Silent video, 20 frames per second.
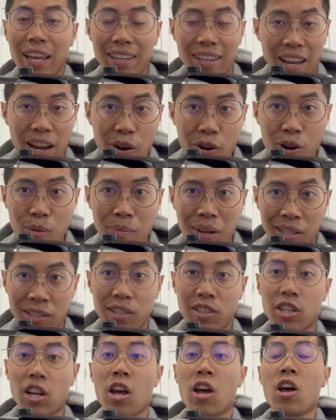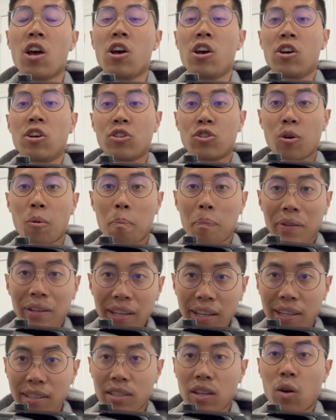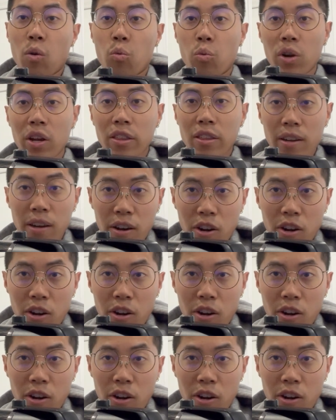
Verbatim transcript: an error message. So please read the